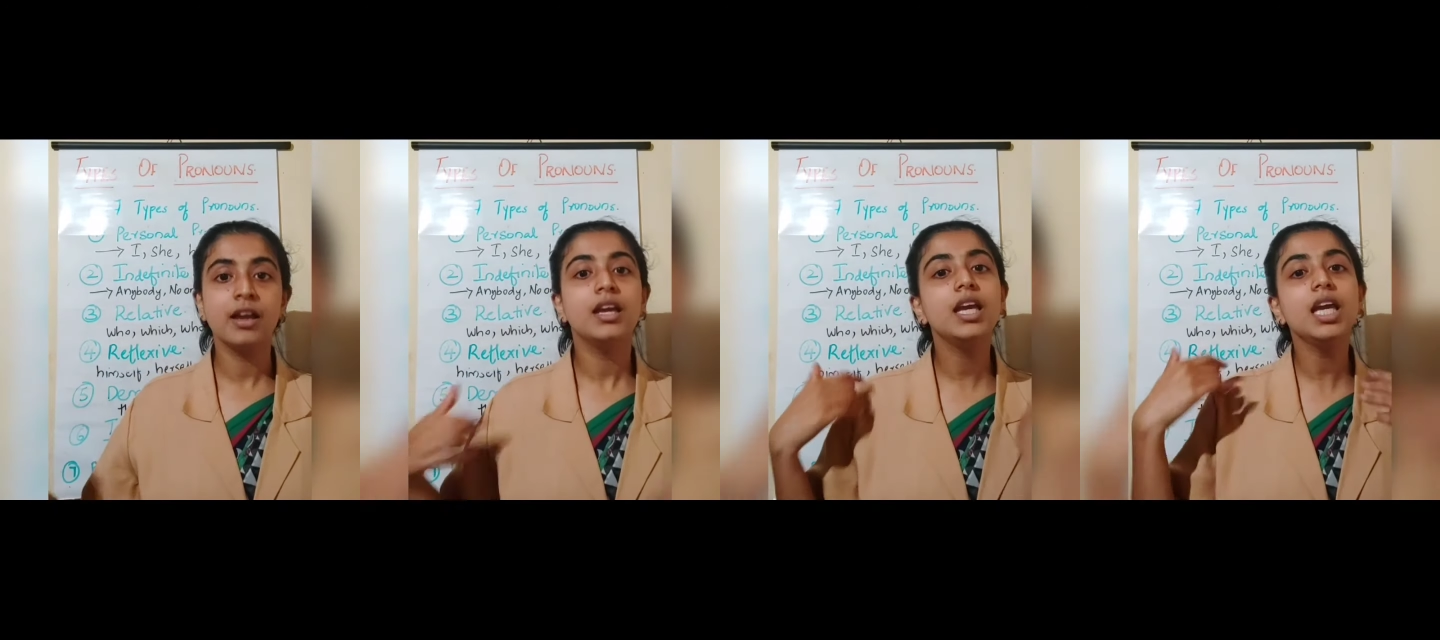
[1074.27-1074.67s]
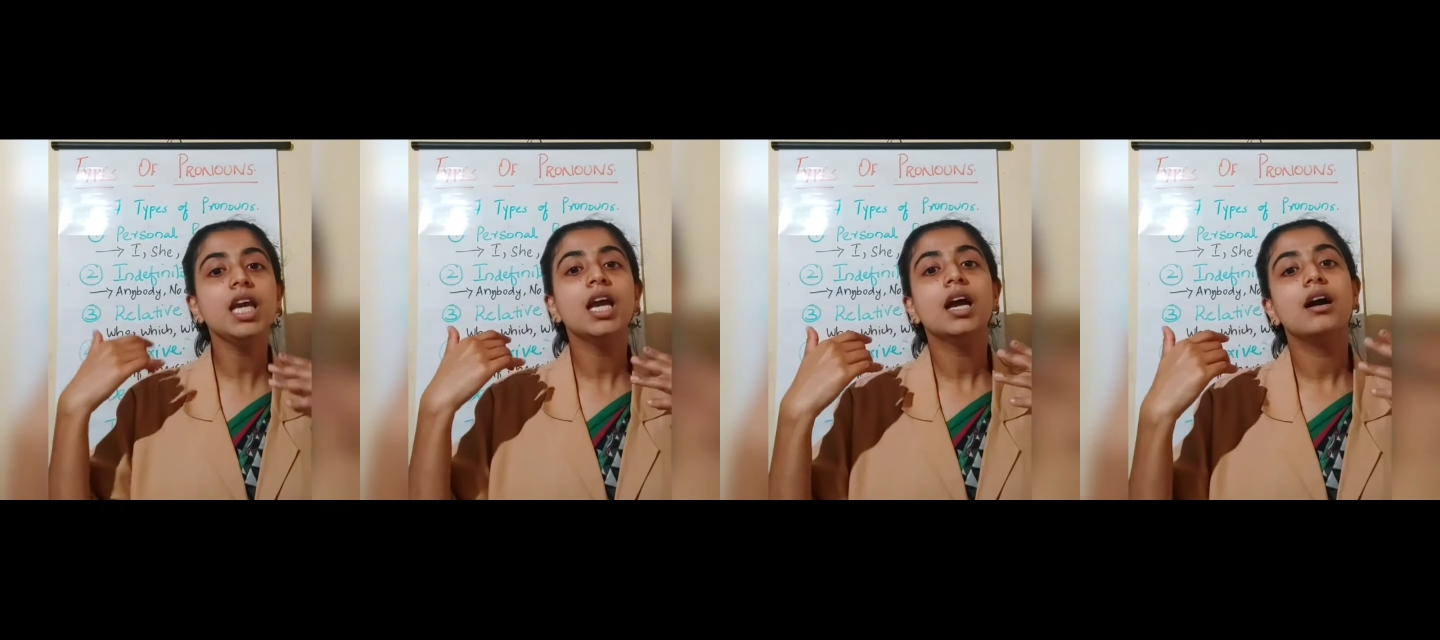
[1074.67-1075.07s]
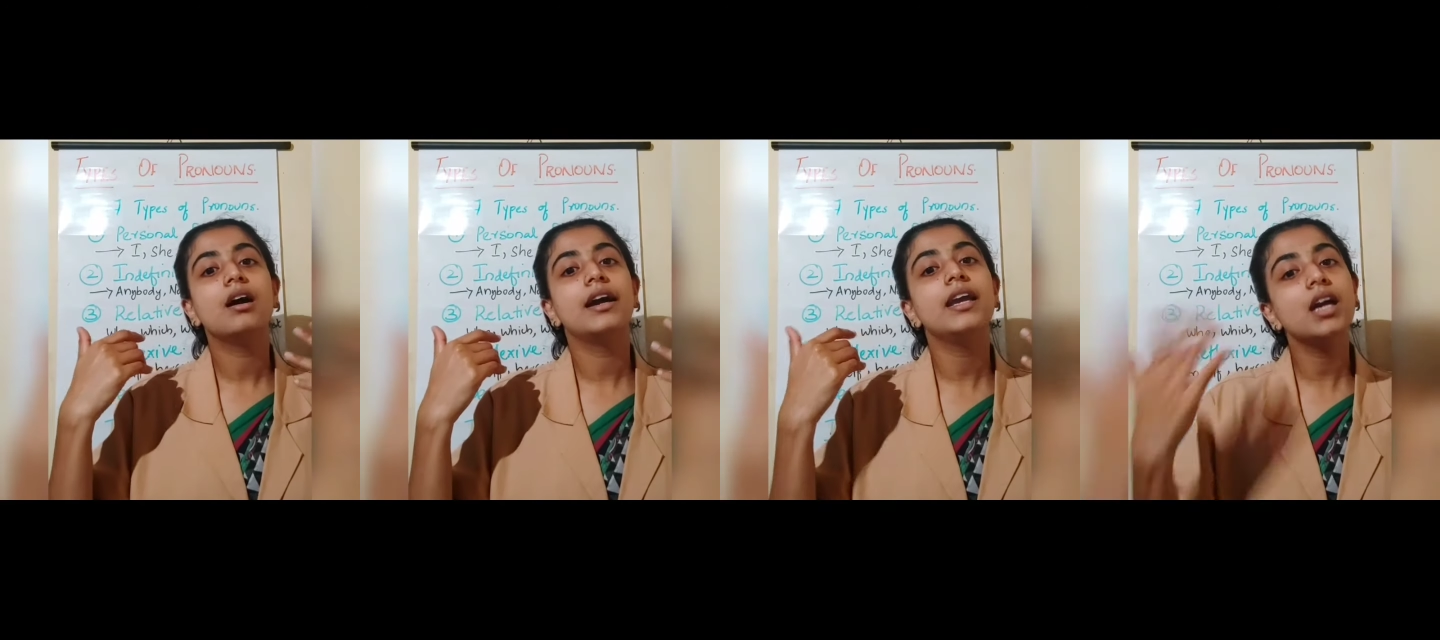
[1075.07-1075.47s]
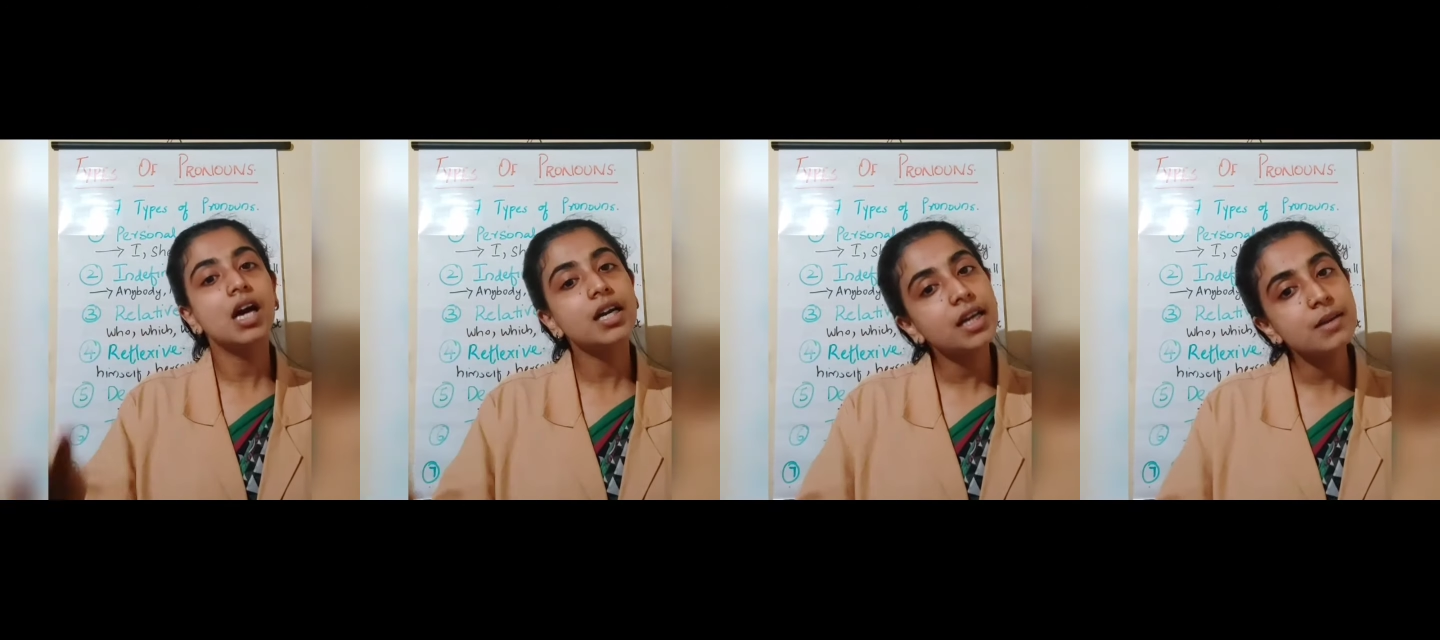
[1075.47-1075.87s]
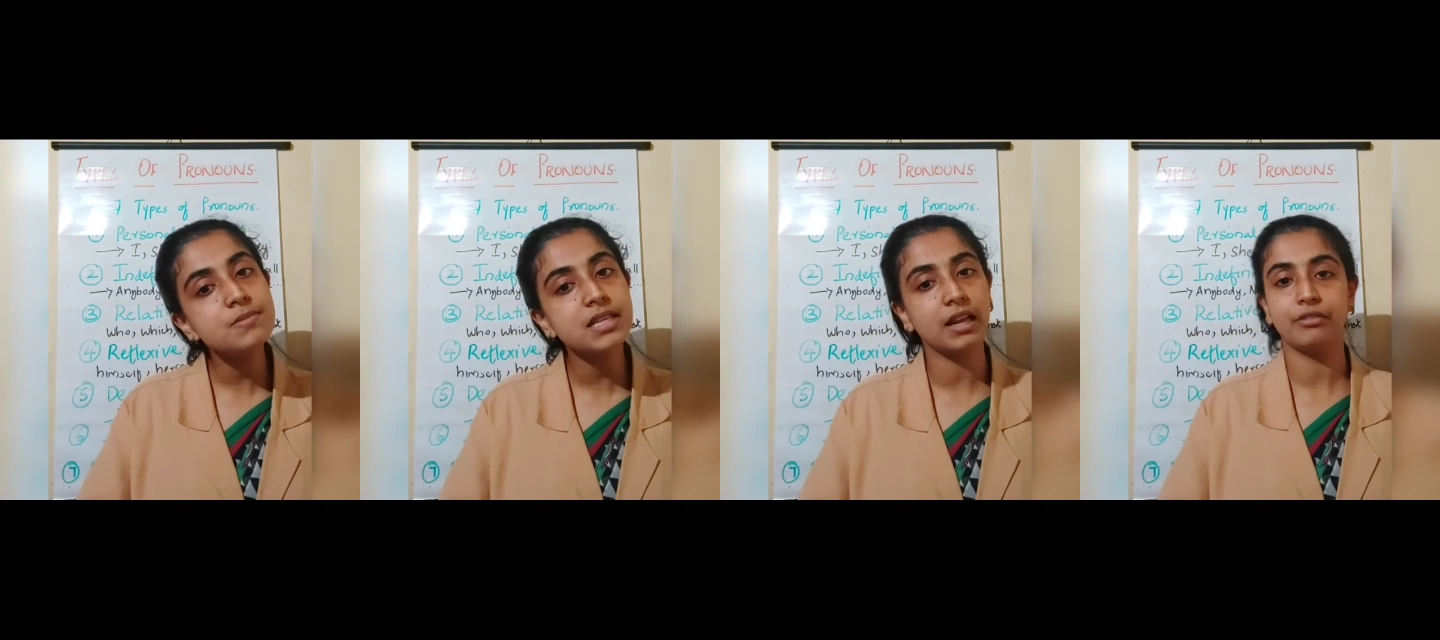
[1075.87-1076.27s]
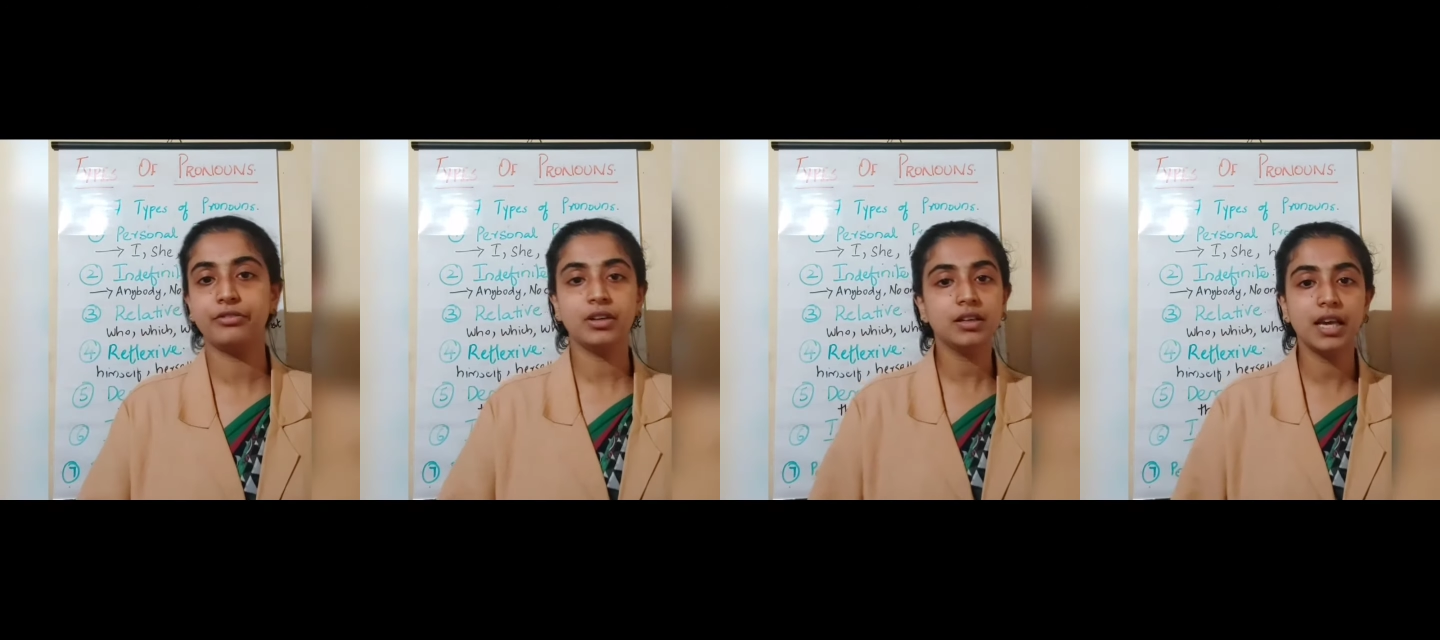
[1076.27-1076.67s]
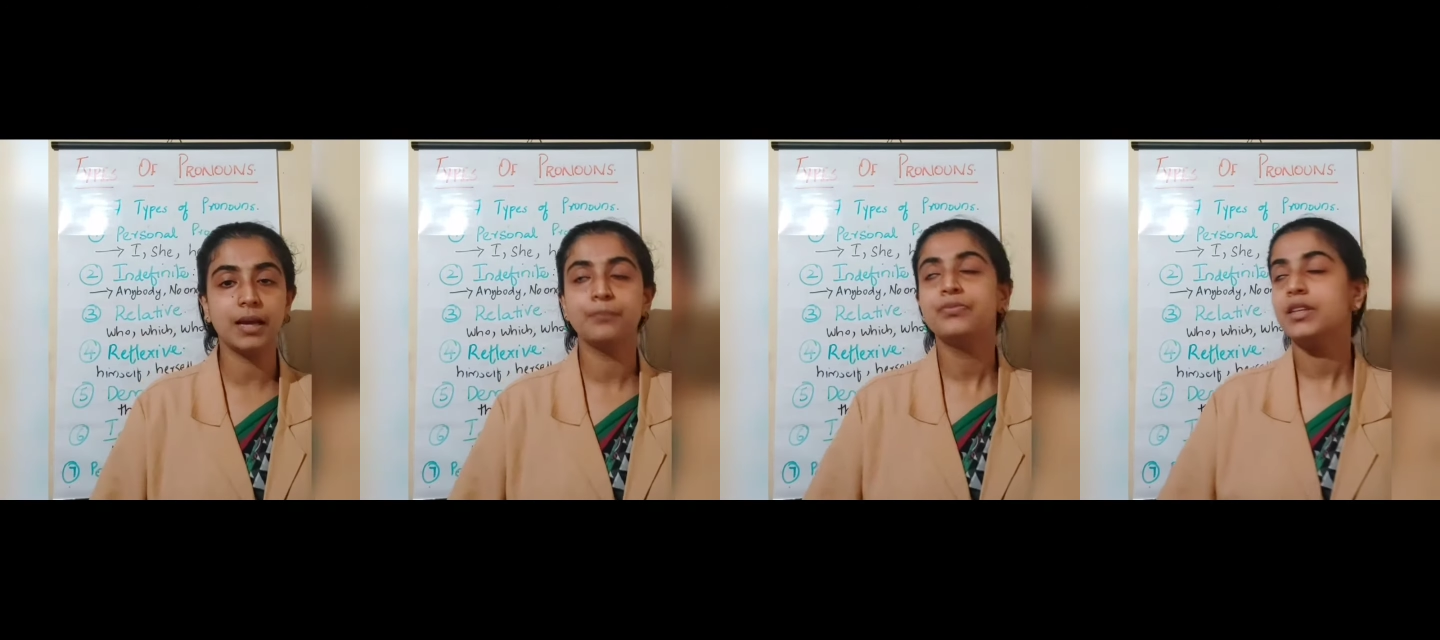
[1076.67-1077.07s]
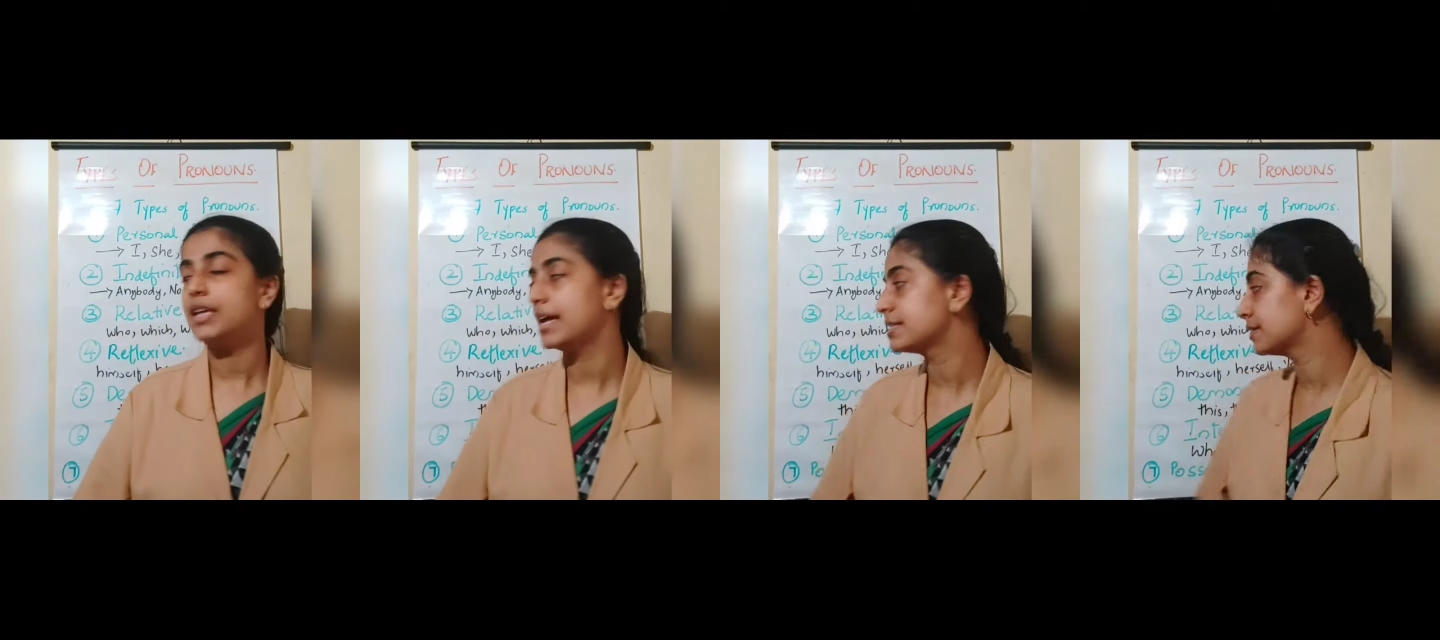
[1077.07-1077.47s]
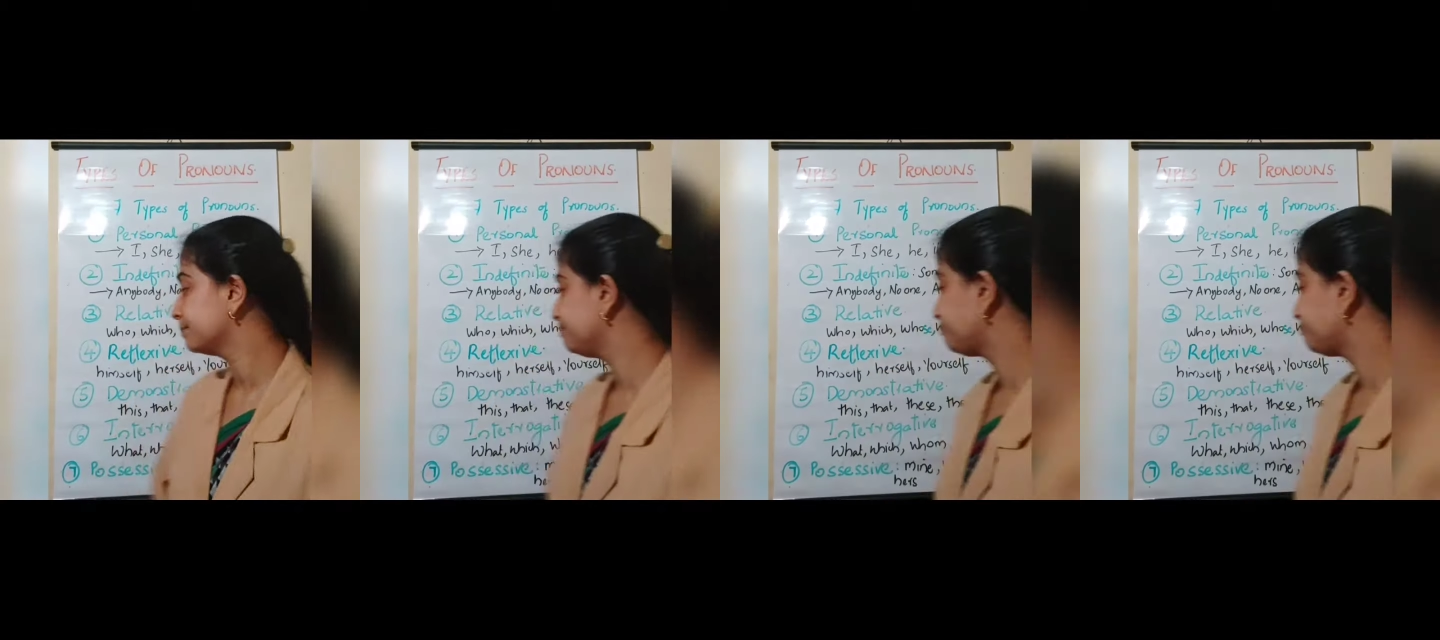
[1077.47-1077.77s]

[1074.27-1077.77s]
He hurt himself. Okay, yes.